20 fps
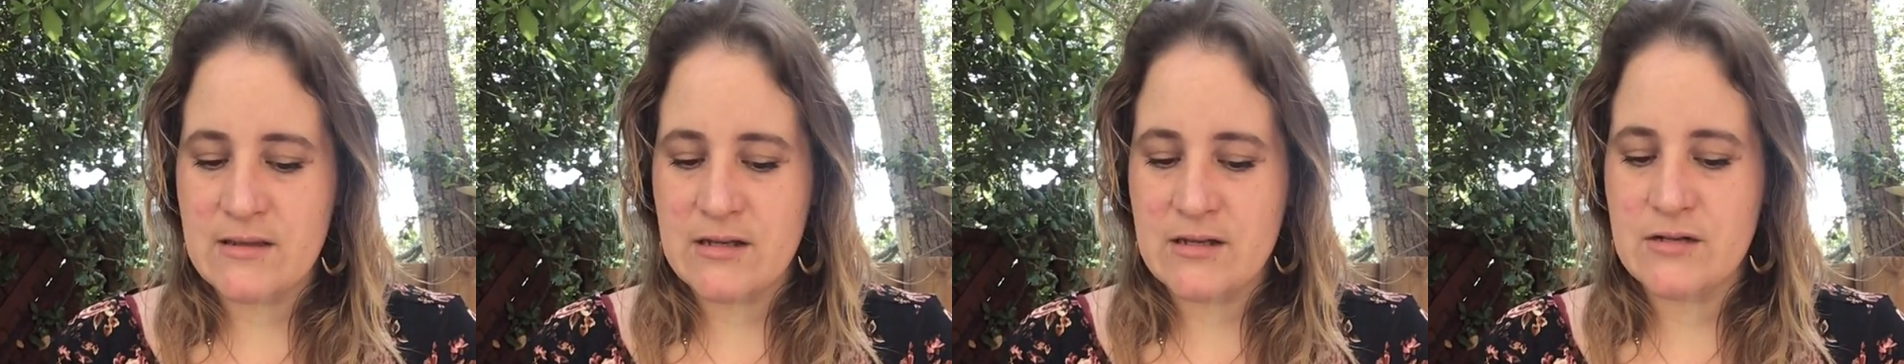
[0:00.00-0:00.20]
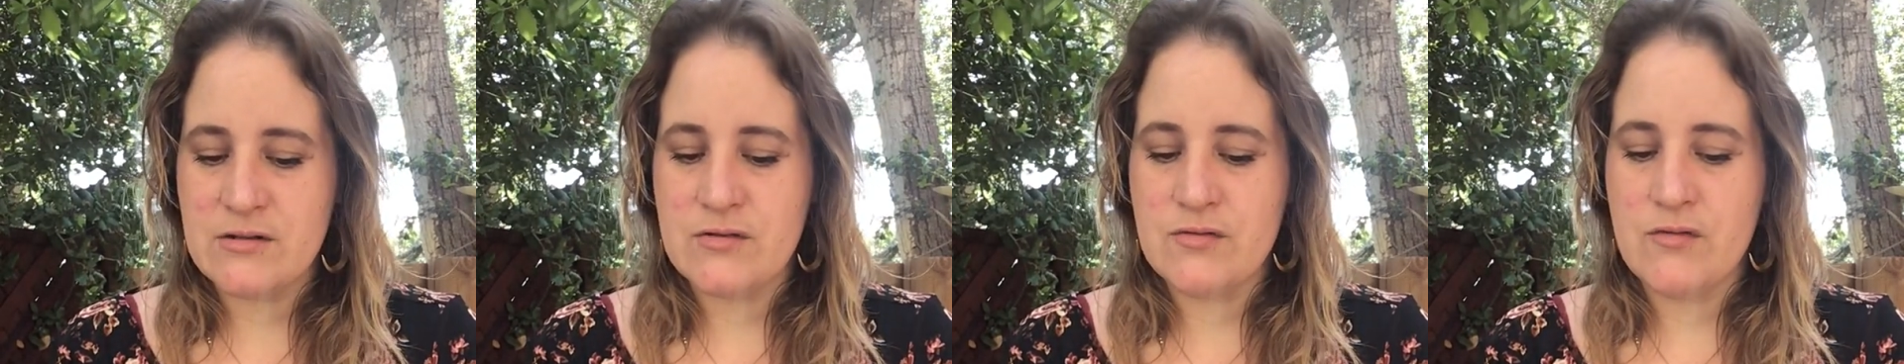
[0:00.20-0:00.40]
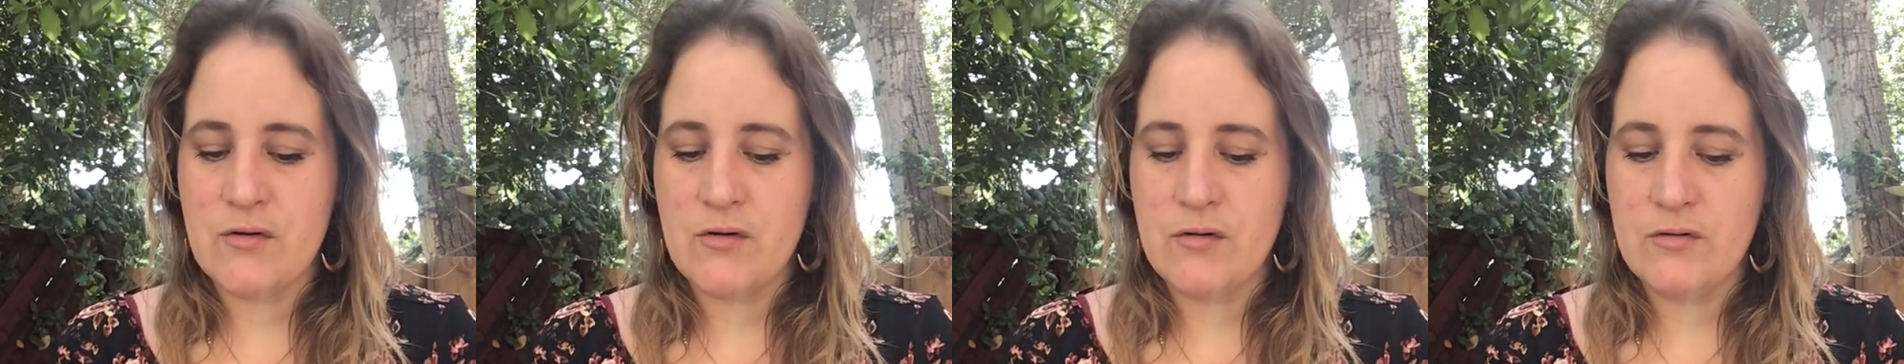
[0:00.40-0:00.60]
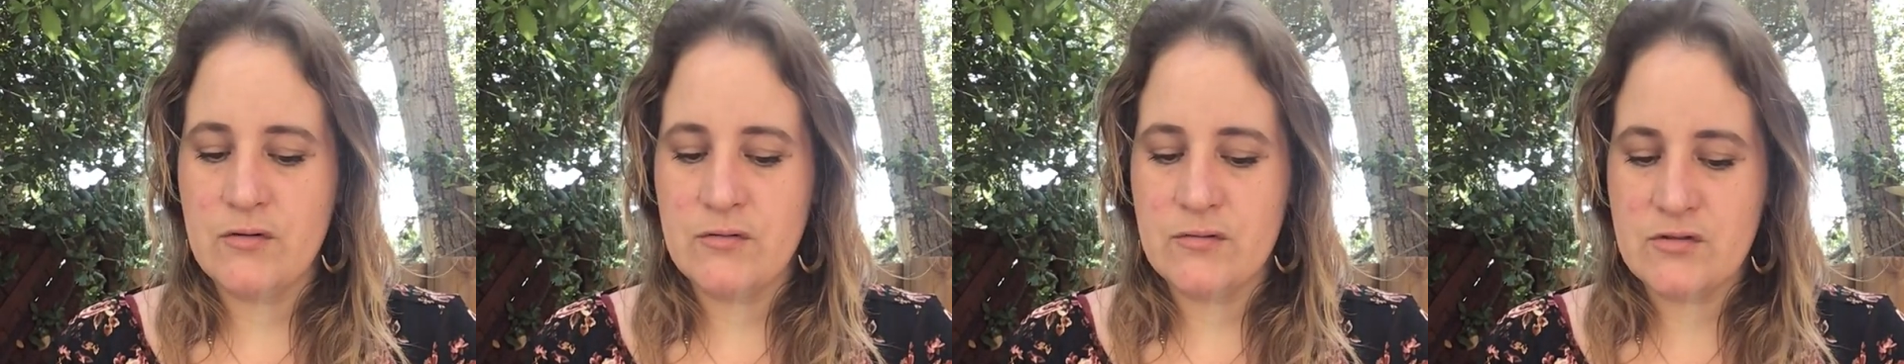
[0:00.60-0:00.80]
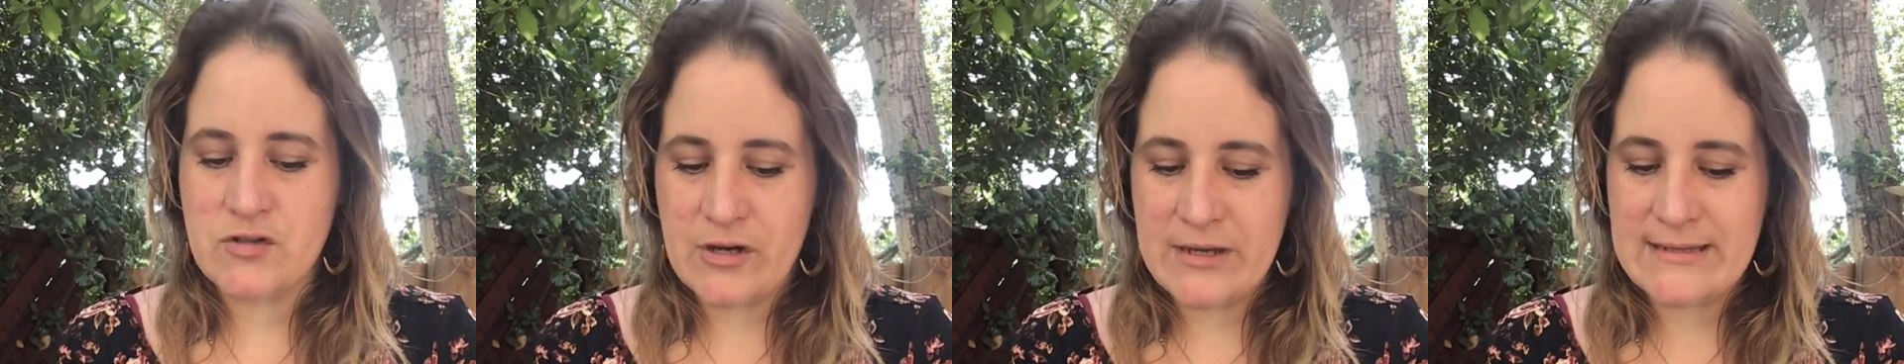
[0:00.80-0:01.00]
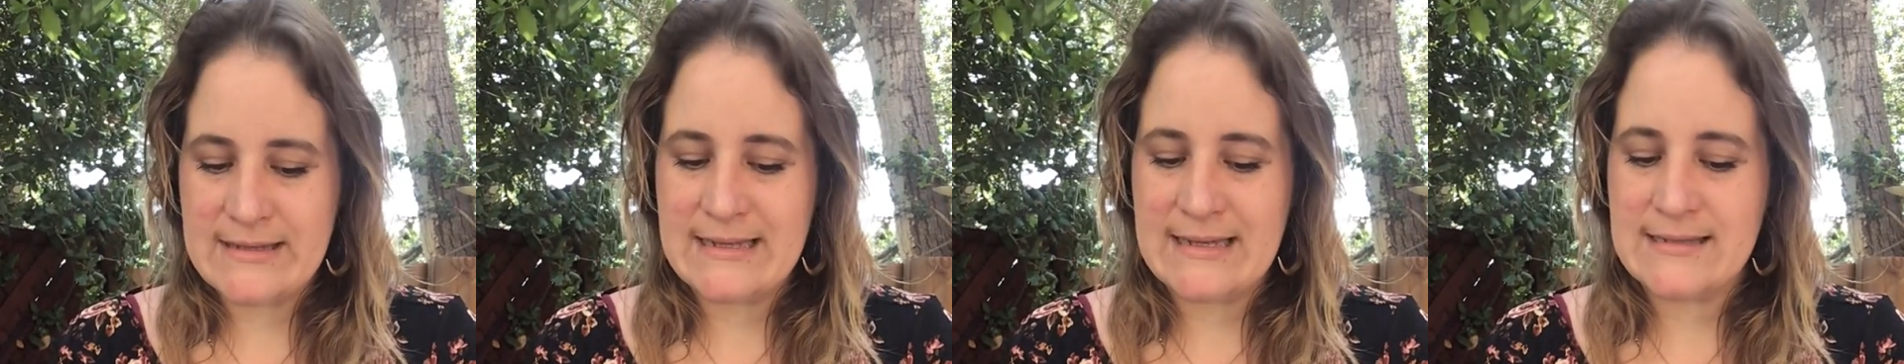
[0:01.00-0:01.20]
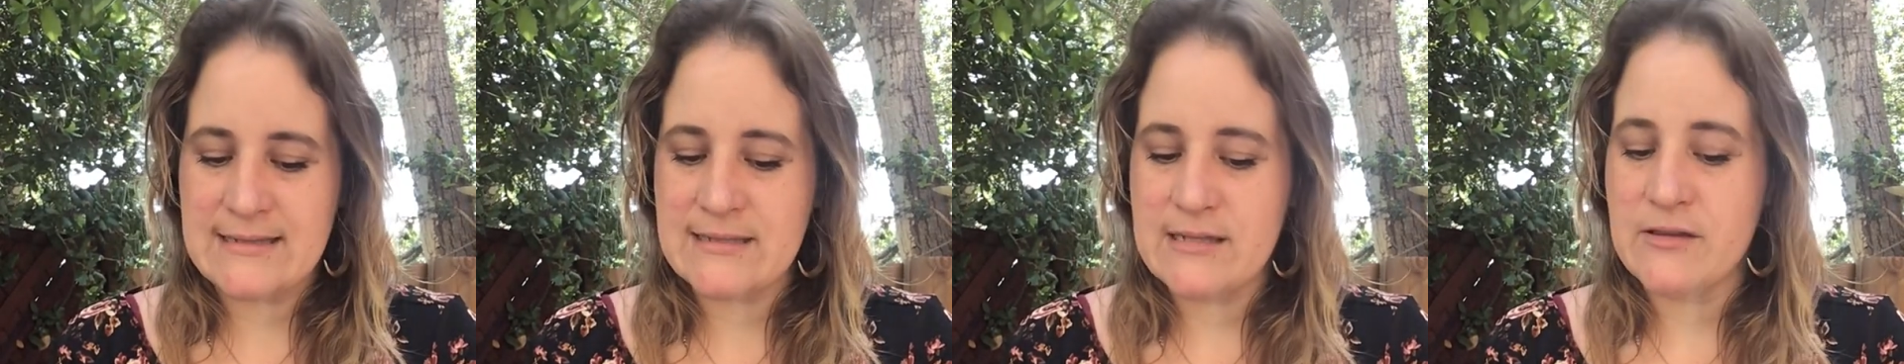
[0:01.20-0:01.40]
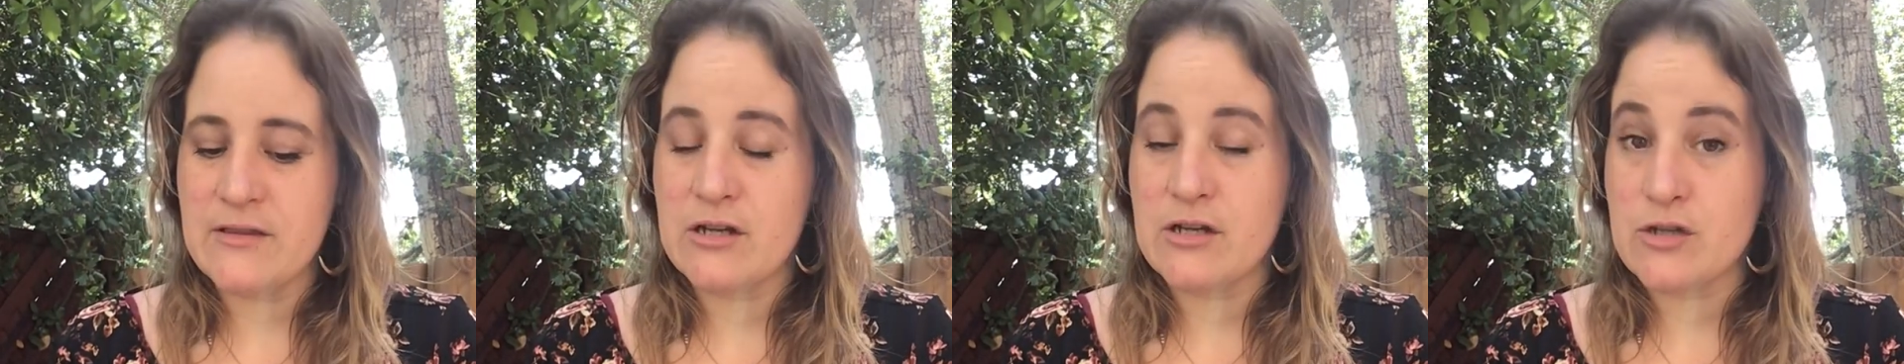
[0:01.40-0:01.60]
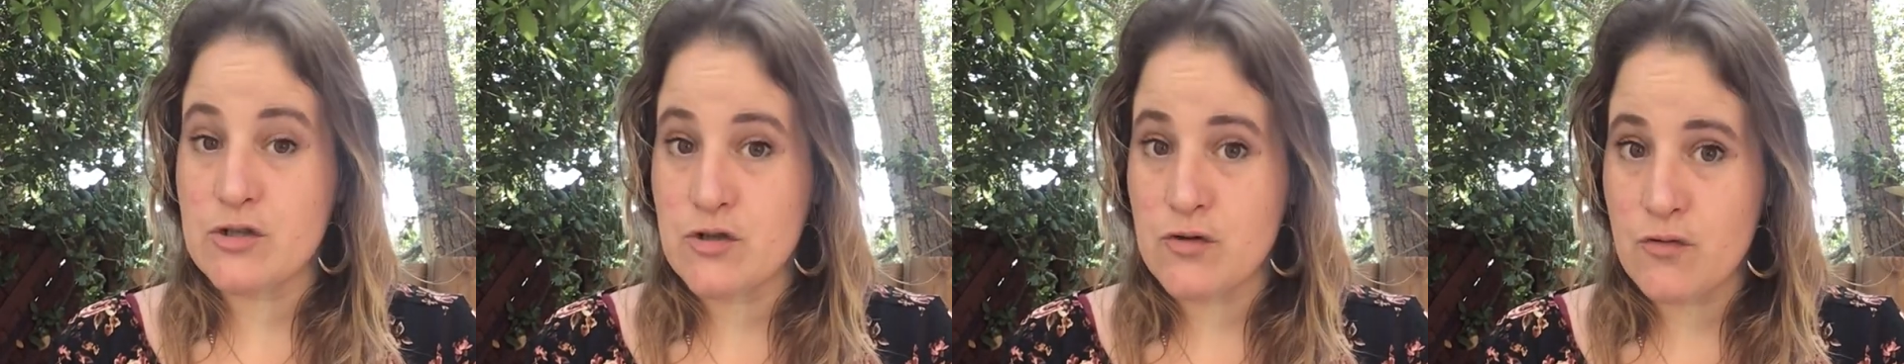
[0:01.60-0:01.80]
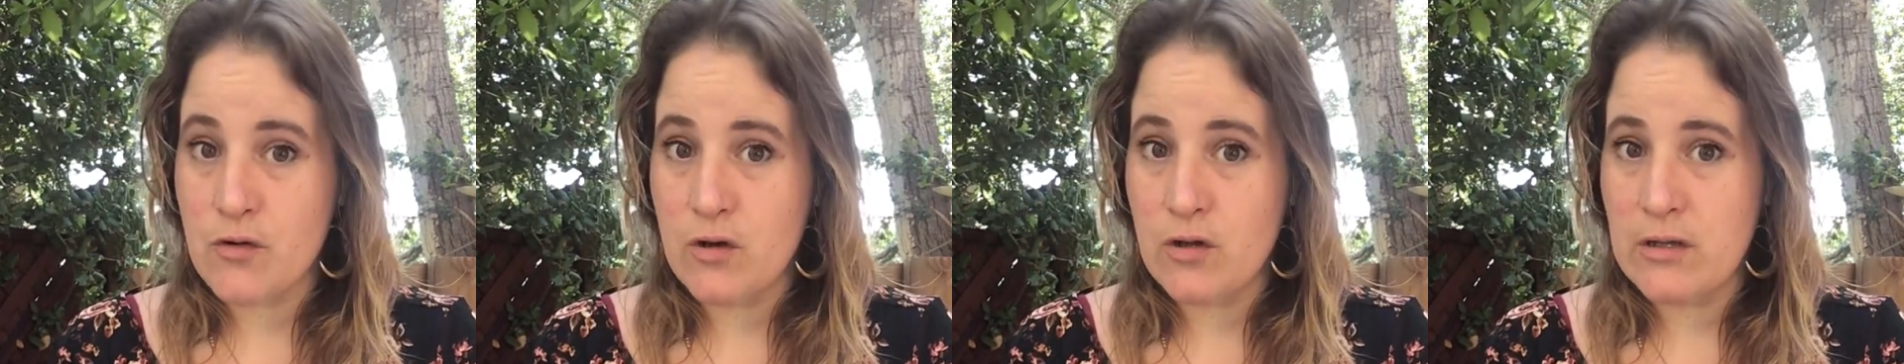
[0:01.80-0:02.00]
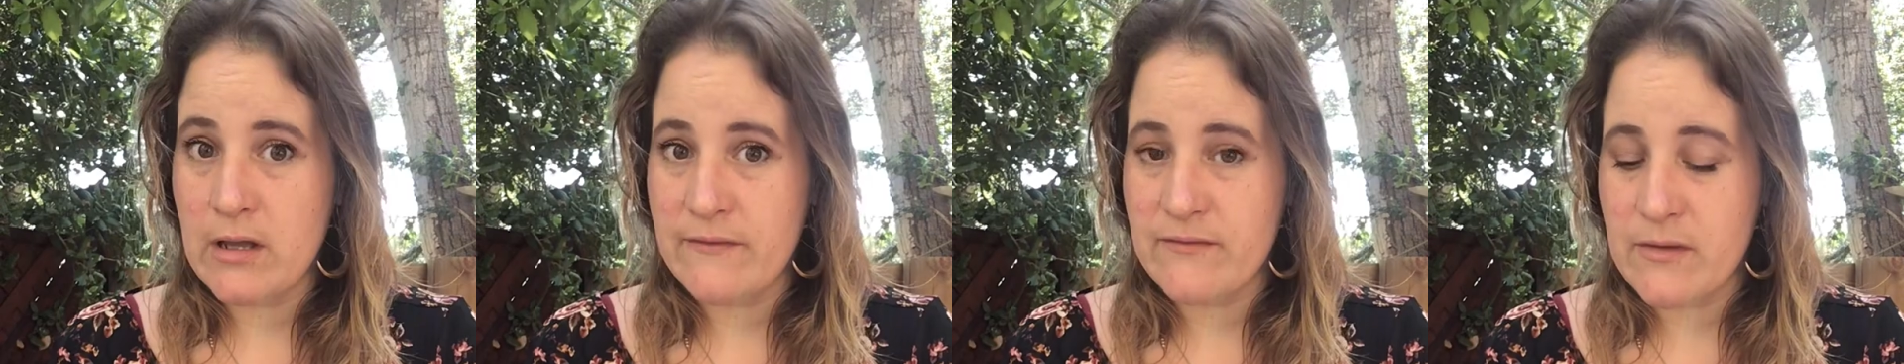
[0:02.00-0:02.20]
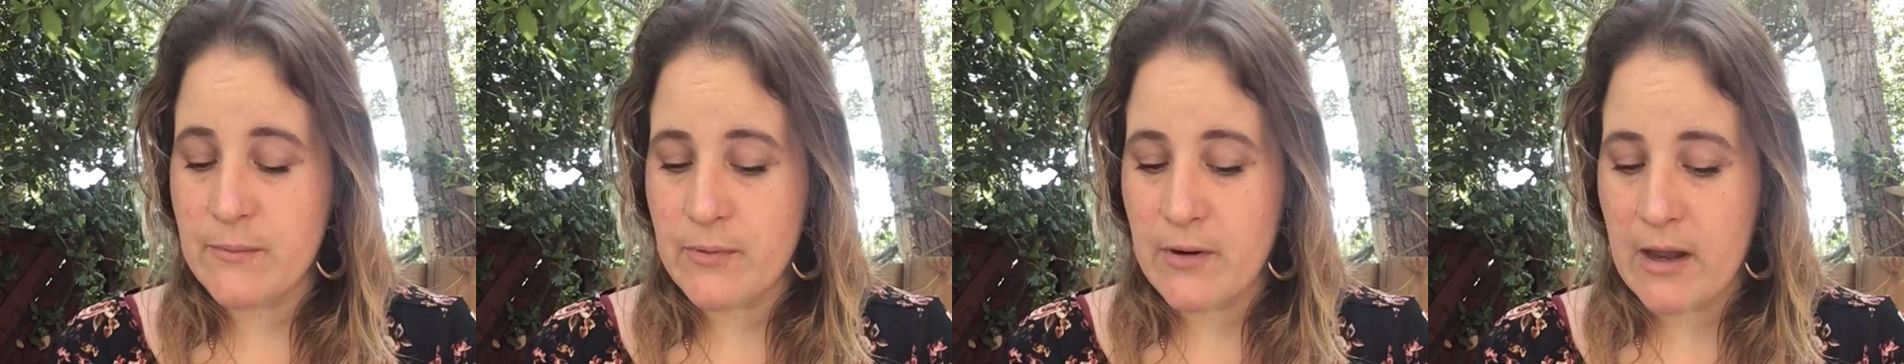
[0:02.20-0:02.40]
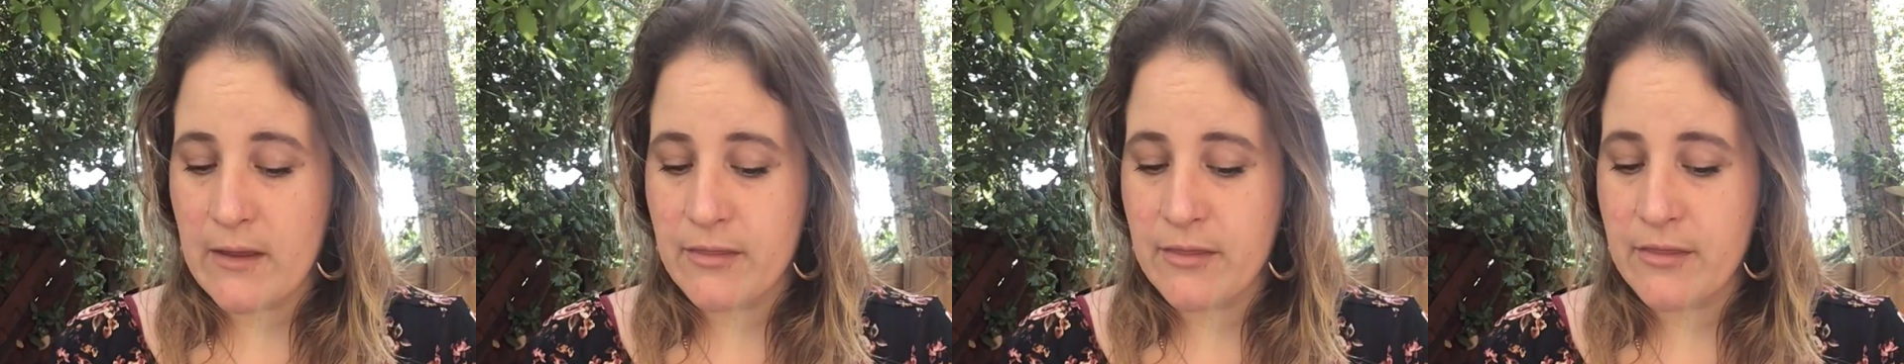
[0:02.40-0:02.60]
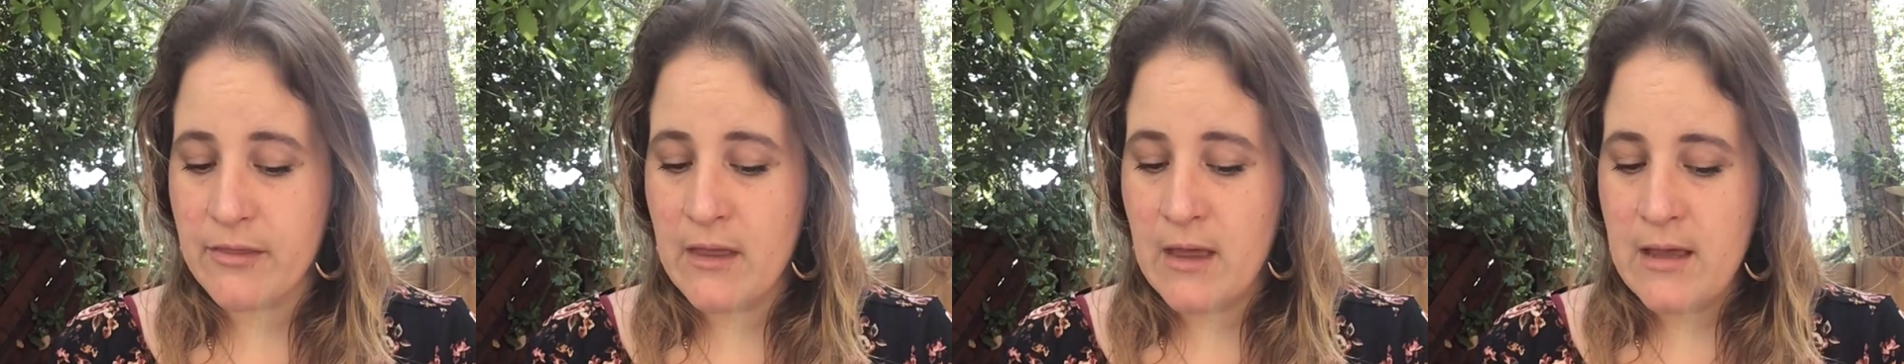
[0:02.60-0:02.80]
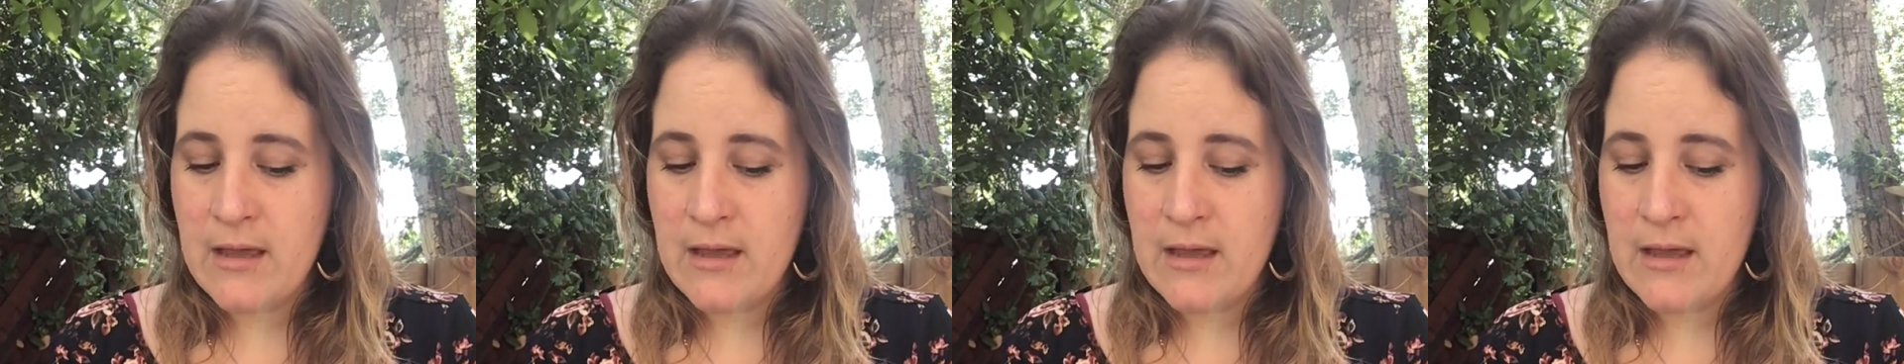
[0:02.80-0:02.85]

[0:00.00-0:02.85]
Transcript: control of the breath.